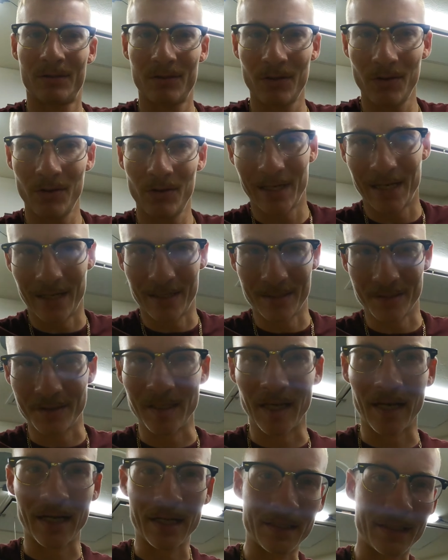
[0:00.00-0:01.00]
So I had a
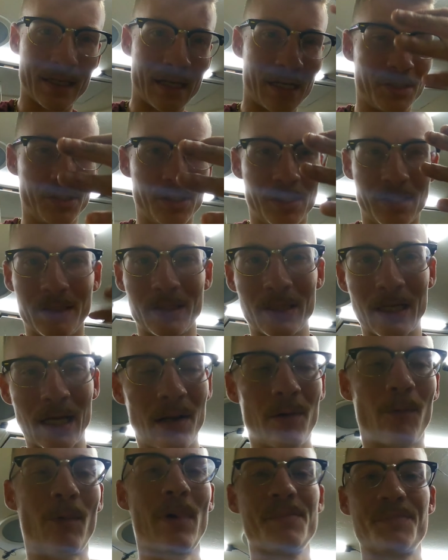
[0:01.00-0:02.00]
second to actually kind
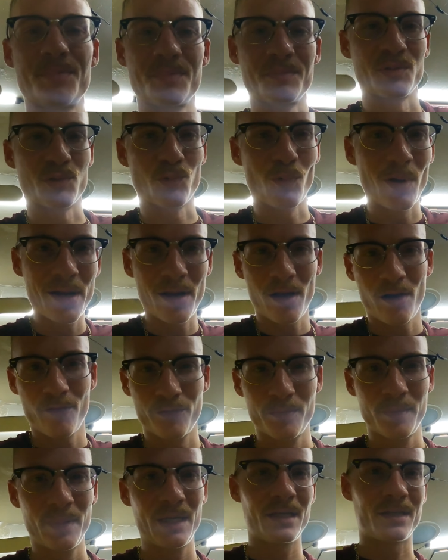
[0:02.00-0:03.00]
of wipe some sweat
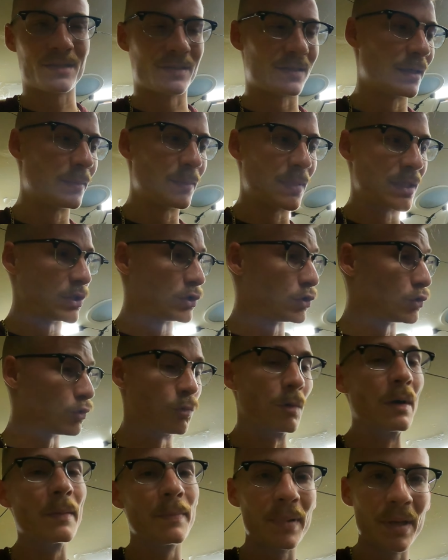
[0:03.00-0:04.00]
off of me, because I've been
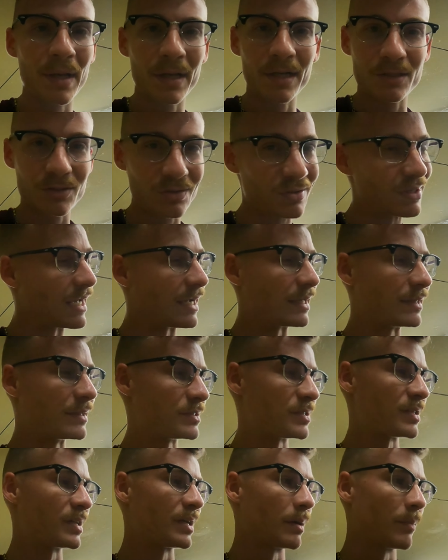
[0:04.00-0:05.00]
dripping taking
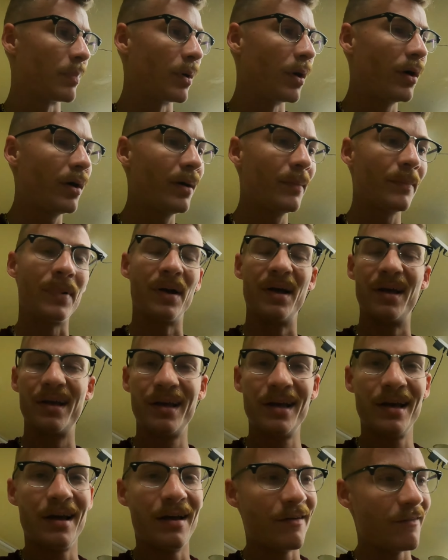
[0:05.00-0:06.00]
this thing apart. But
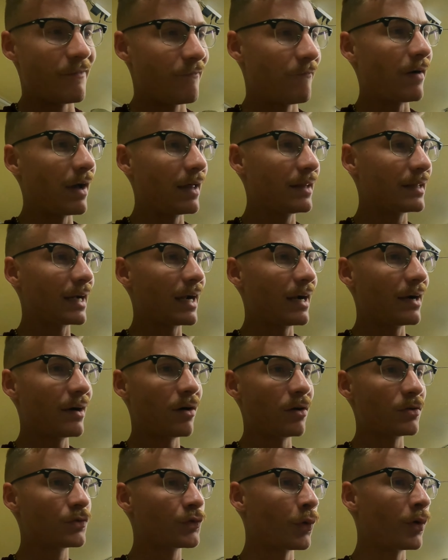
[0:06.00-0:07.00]
finally got it
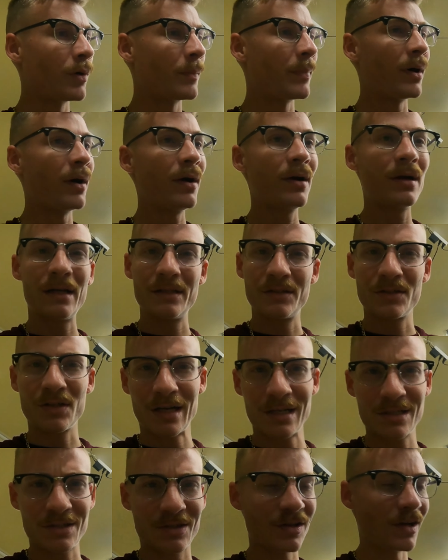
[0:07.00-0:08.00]
all tore apart, as you
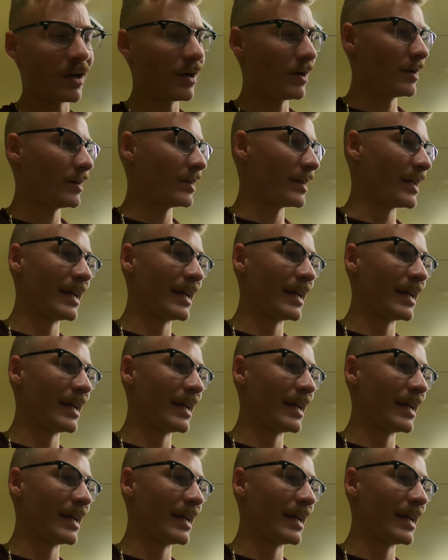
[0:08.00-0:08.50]
guys saw,